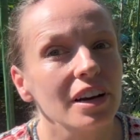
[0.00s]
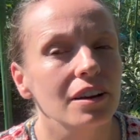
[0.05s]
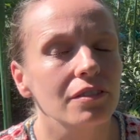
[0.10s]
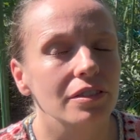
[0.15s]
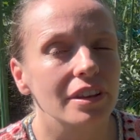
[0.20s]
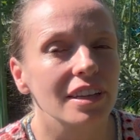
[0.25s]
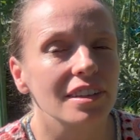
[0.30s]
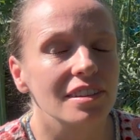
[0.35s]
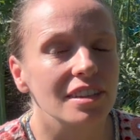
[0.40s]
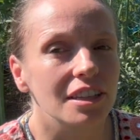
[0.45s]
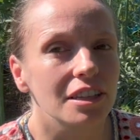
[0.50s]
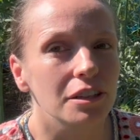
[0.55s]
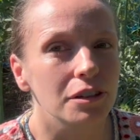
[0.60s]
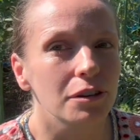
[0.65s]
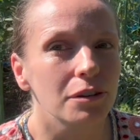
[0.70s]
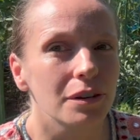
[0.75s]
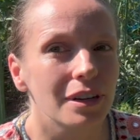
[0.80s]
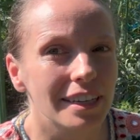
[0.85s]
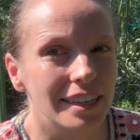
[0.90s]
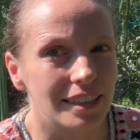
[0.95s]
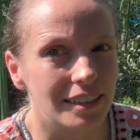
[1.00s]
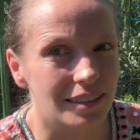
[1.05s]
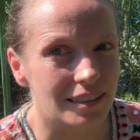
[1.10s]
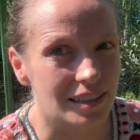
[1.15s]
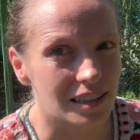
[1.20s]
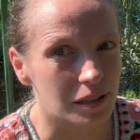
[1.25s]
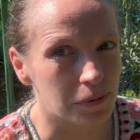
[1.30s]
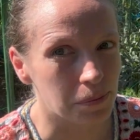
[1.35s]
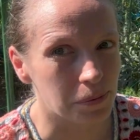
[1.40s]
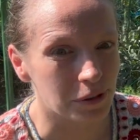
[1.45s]
everything's going to go in
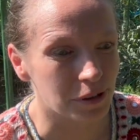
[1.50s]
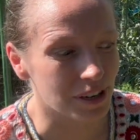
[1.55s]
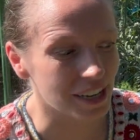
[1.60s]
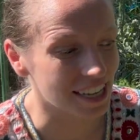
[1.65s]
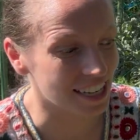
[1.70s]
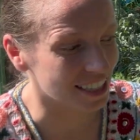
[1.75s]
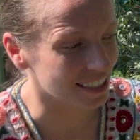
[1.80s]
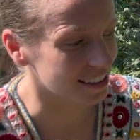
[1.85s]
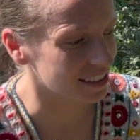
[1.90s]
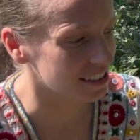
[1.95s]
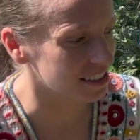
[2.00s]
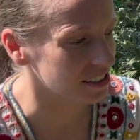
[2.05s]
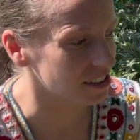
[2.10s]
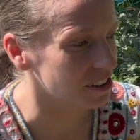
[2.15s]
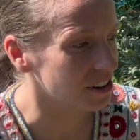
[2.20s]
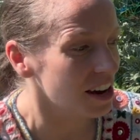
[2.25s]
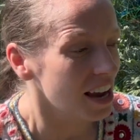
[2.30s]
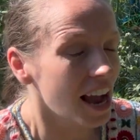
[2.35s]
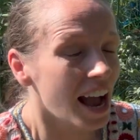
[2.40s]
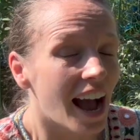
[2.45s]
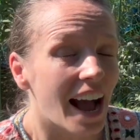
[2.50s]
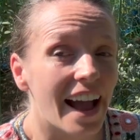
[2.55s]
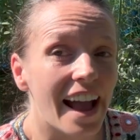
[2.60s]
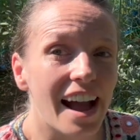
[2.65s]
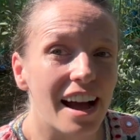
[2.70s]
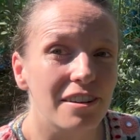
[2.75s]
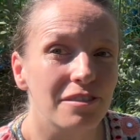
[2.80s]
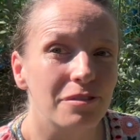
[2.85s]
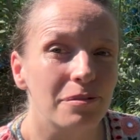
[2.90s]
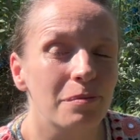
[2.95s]
spring. So I
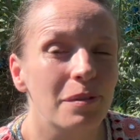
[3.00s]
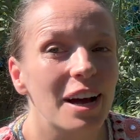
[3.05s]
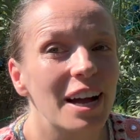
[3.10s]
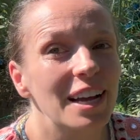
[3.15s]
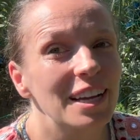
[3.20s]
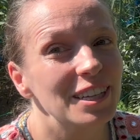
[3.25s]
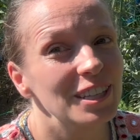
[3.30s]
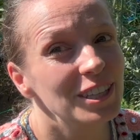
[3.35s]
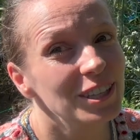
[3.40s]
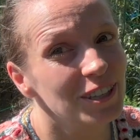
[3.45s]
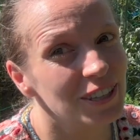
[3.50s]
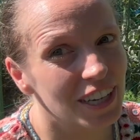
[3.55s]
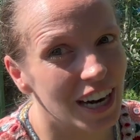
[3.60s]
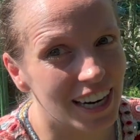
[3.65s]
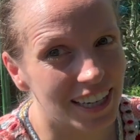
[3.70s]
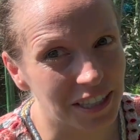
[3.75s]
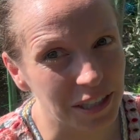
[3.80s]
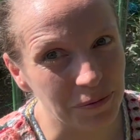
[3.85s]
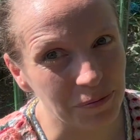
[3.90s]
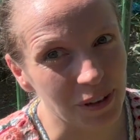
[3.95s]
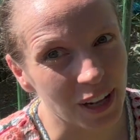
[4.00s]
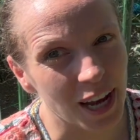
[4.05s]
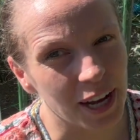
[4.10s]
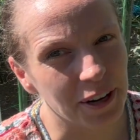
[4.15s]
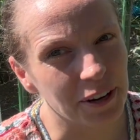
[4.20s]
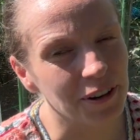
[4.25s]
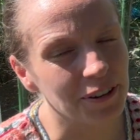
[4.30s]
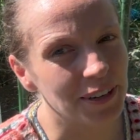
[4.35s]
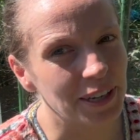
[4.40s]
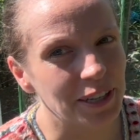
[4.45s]
have my new garden plan
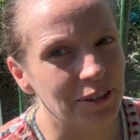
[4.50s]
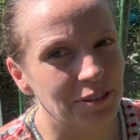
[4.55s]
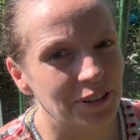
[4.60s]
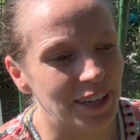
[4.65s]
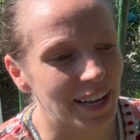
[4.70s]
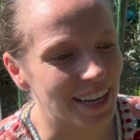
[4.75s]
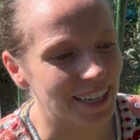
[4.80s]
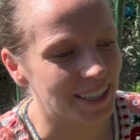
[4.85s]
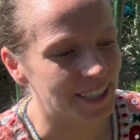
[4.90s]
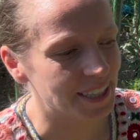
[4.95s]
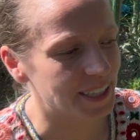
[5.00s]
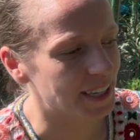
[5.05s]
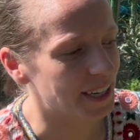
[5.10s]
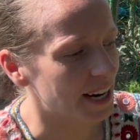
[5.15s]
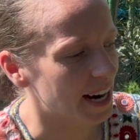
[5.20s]
all ready for next year,